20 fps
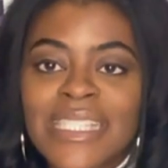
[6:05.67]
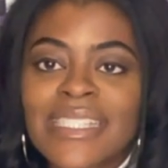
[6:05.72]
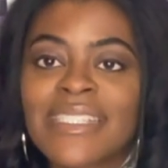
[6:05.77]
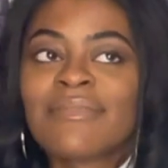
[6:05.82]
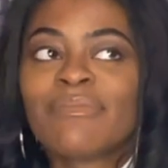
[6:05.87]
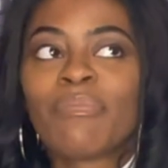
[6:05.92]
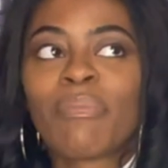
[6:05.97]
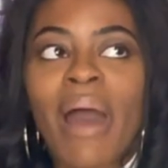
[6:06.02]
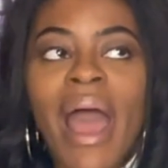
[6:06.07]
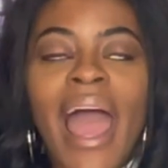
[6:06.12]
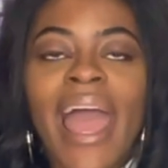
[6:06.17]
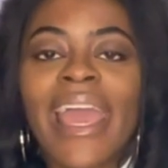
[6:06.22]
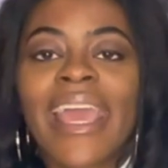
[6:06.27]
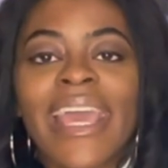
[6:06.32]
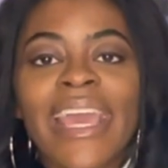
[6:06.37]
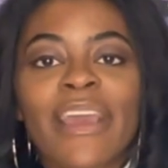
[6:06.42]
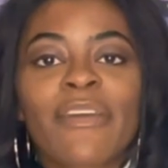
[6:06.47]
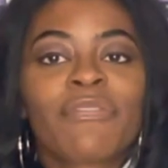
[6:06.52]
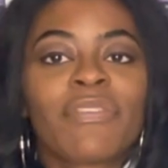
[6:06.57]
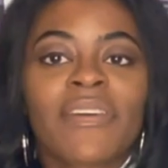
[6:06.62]

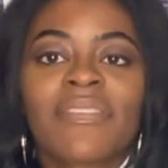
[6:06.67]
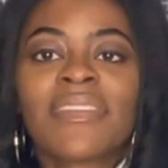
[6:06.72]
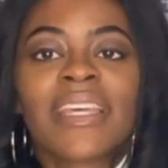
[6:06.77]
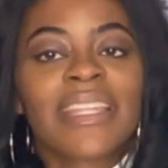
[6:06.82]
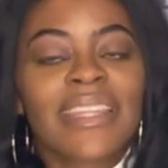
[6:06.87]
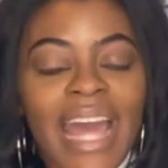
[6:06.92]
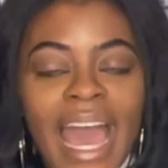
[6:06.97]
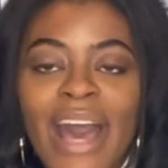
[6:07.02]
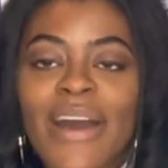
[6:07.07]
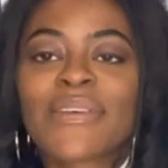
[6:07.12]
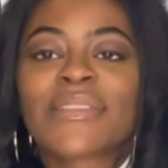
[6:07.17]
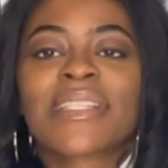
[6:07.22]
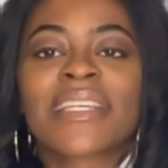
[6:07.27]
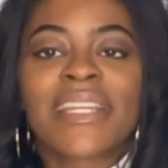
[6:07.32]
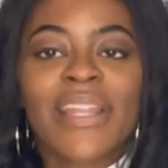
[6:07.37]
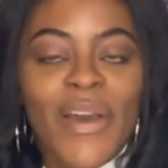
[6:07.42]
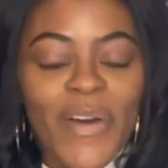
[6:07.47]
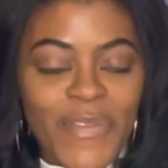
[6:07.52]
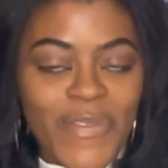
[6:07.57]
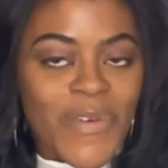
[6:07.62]
buying
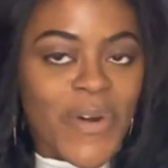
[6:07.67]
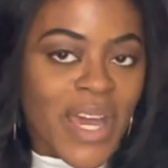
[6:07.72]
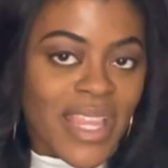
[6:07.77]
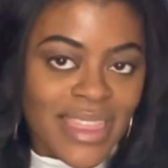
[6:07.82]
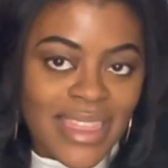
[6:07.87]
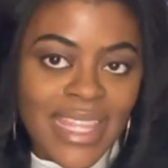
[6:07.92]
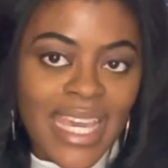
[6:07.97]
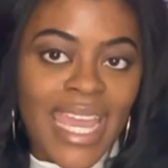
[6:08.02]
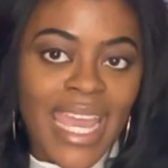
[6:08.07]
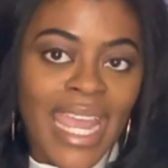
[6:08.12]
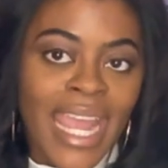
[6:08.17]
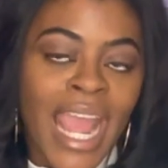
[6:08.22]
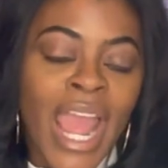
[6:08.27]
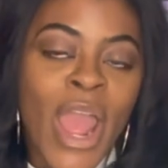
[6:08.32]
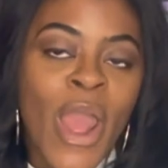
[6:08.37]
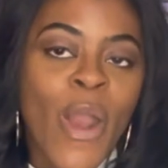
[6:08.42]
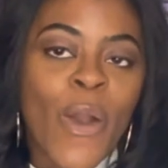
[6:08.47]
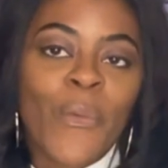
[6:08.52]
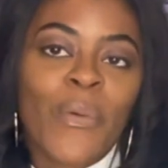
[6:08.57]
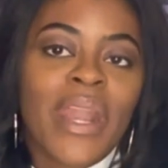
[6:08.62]
50,000 of one thing
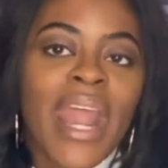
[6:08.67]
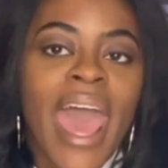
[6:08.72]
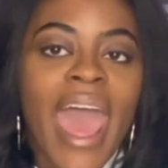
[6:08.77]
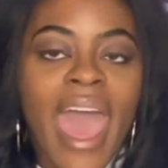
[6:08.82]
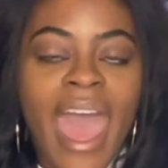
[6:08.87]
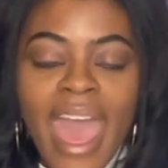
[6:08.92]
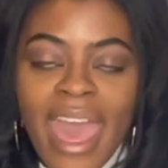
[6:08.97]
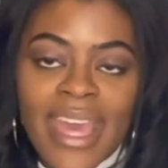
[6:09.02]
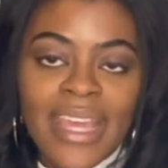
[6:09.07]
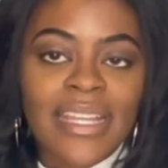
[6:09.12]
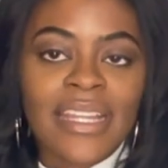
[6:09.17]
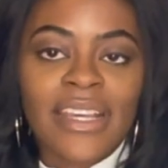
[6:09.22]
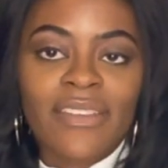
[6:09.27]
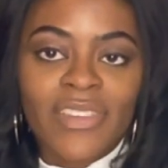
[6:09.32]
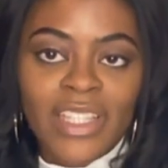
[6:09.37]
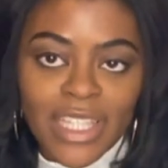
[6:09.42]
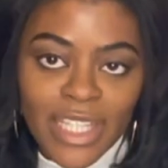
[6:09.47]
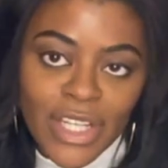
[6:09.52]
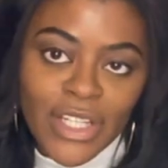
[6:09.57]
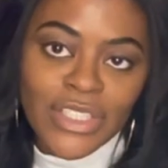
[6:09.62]
when I hadn't
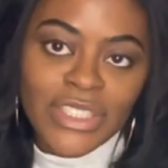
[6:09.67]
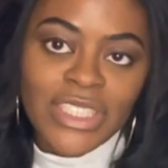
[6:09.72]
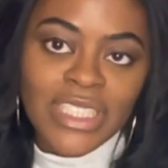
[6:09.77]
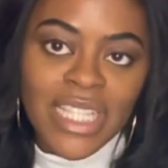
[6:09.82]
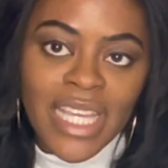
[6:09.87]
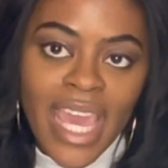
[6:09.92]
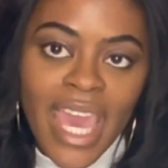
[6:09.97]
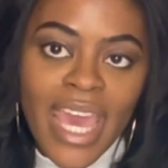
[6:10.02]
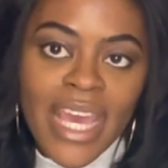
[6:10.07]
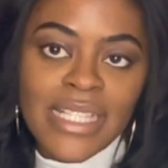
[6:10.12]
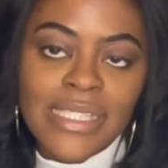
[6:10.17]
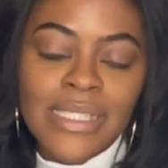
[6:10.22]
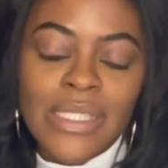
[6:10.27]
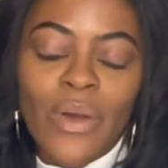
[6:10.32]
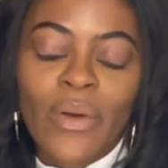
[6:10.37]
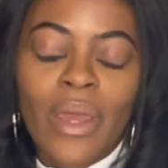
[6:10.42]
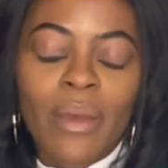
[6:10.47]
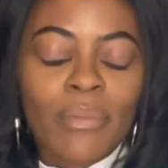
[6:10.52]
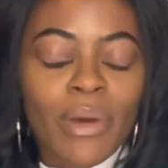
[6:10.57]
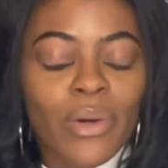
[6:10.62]
even launched yet. So
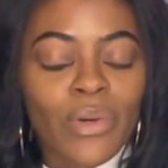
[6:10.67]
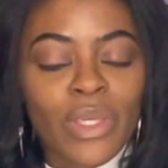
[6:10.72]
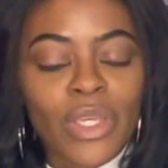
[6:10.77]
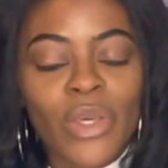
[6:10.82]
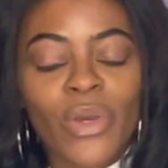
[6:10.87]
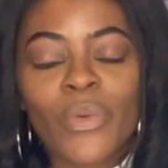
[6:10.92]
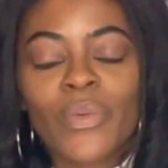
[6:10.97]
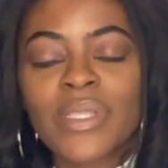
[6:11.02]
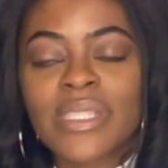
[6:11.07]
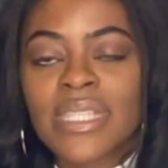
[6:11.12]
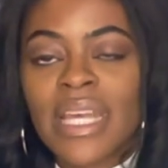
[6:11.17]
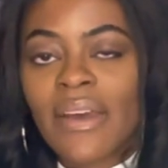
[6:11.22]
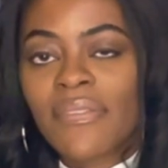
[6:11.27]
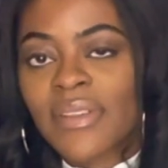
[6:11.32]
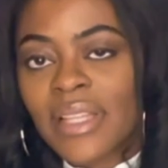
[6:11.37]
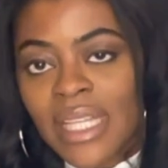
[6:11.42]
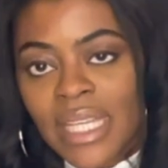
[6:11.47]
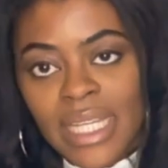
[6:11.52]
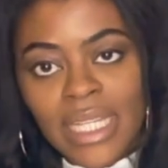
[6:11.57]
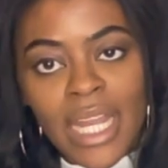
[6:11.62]
MOQ was
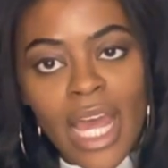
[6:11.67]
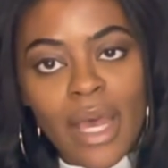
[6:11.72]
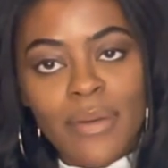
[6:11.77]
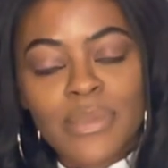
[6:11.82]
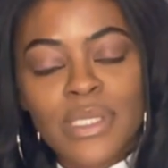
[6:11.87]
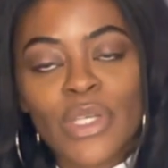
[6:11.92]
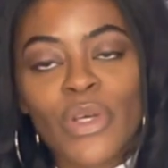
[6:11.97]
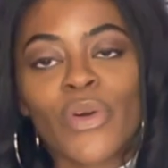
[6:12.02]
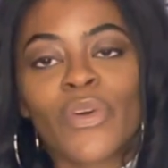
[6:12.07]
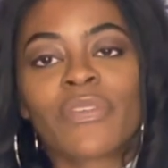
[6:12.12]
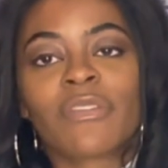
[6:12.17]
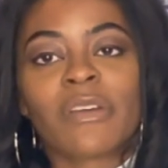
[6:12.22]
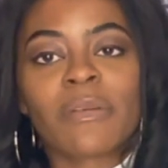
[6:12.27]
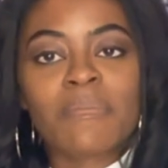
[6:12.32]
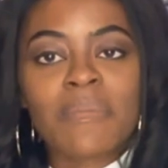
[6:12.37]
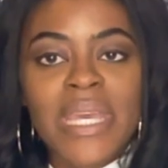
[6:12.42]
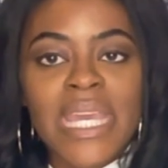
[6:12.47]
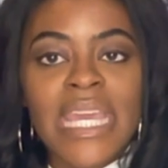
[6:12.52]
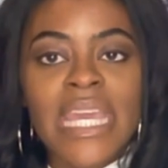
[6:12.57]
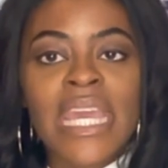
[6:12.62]
definitely an obstacle for
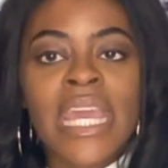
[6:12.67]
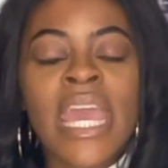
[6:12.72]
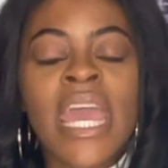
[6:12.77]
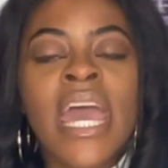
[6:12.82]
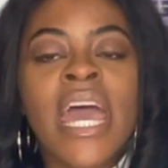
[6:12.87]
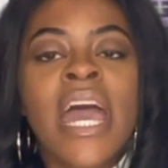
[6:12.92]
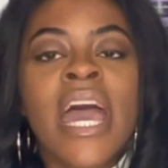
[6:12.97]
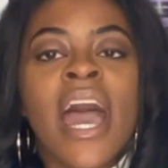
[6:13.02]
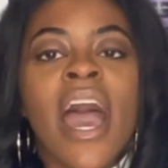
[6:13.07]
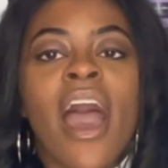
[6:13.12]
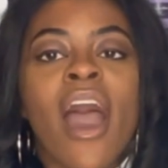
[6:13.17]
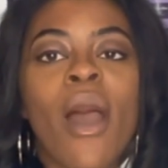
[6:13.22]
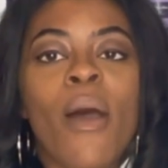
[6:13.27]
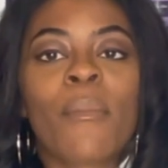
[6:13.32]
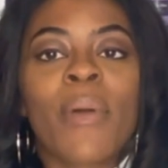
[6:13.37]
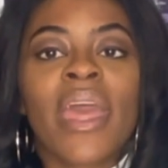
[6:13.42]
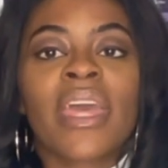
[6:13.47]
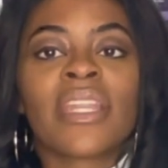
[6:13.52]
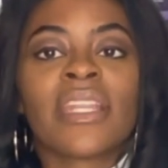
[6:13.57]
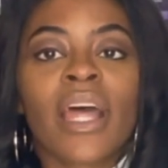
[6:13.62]
me.
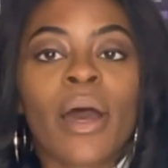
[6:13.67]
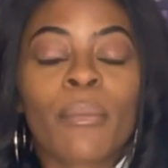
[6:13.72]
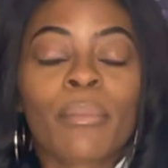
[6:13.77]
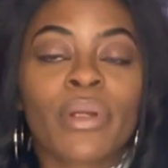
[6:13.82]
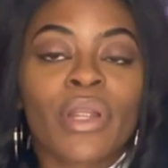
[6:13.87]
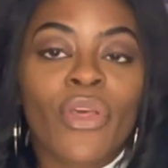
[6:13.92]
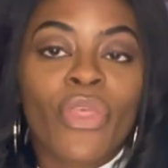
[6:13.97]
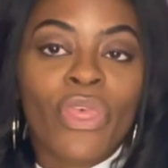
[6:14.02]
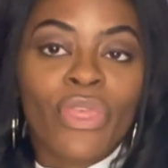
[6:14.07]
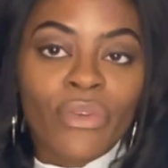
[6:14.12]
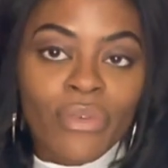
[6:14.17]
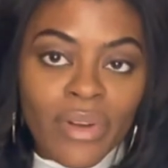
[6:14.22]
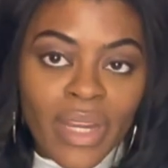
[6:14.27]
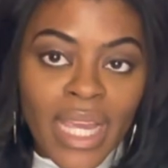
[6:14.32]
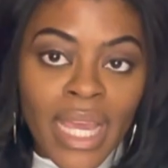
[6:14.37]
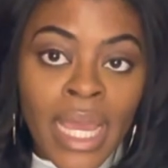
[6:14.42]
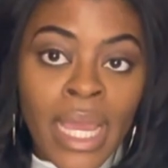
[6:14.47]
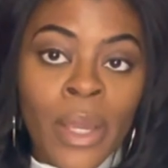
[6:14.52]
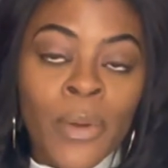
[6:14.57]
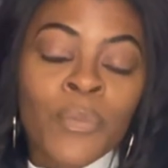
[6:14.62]
And number
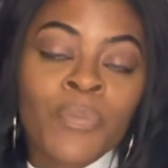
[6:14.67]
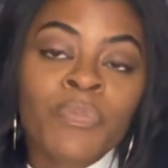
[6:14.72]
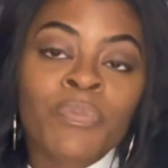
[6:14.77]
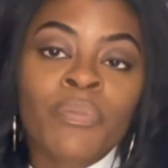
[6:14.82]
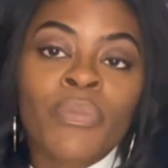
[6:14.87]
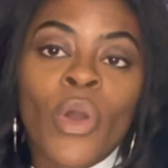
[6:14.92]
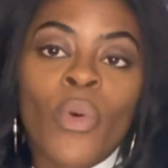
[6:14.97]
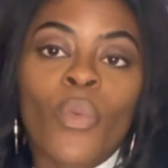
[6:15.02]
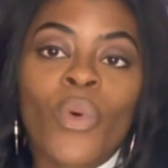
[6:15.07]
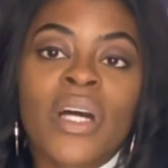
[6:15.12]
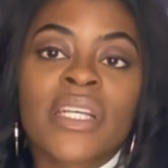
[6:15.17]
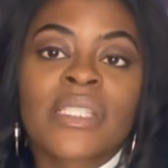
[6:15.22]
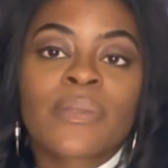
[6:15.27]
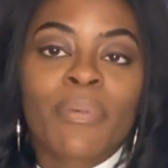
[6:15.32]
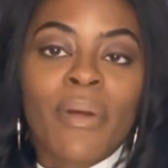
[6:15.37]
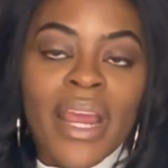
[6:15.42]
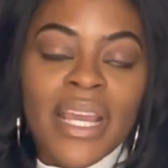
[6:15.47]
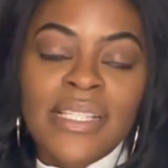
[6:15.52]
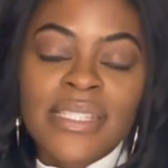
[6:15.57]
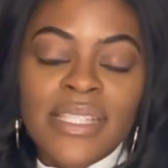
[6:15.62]
3 was
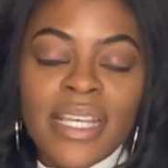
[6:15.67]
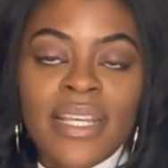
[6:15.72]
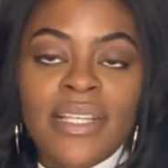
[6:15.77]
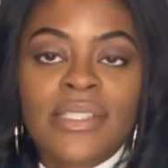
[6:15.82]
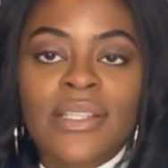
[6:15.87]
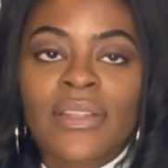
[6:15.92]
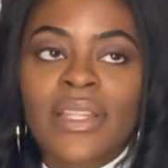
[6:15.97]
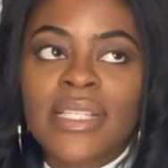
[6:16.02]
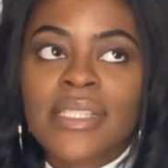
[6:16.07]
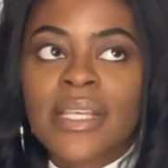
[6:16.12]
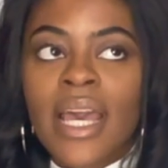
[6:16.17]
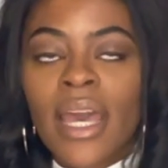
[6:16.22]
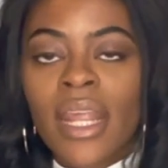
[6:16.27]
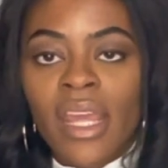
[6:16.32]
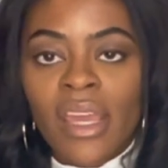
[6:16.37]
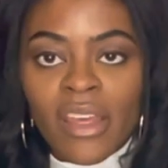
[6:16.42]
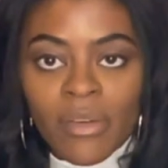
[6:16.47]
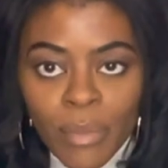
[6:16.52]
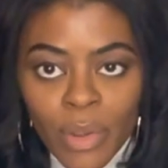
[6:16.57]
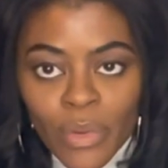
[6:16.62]
pricing. So that's kind
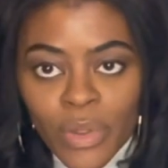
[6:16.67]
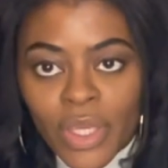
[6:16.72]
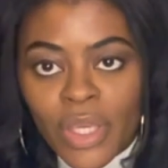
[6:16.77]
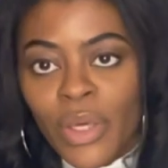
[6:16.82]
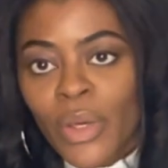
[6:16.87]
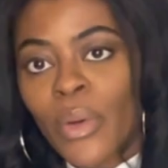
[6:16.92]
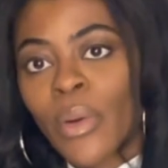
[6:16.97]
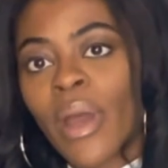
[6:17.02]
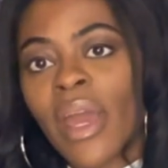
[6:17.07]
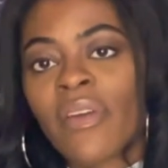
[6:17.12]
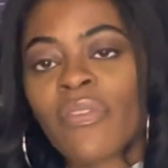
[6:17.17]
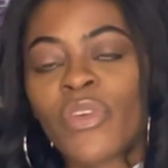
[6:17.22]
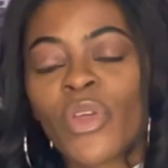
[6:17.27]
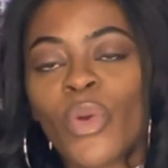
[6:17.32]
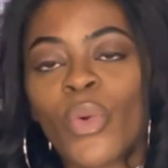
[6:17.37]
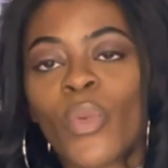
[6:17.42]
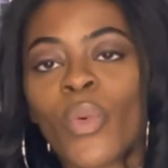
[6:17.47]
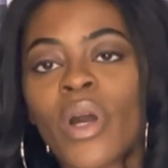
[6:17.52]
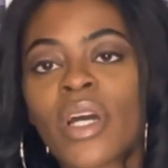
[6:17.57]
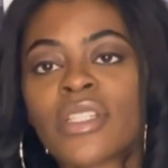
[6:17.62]
of MOQ. If
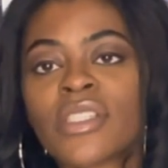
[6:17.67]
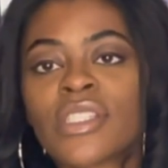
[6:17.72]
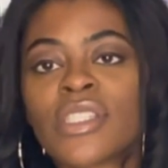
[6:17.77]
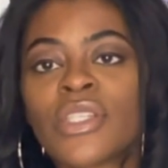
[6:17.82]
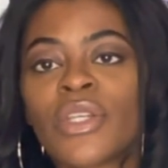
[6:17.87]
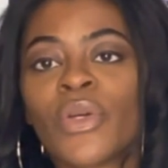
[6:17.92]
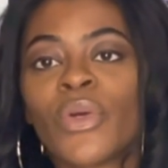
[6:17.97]
you want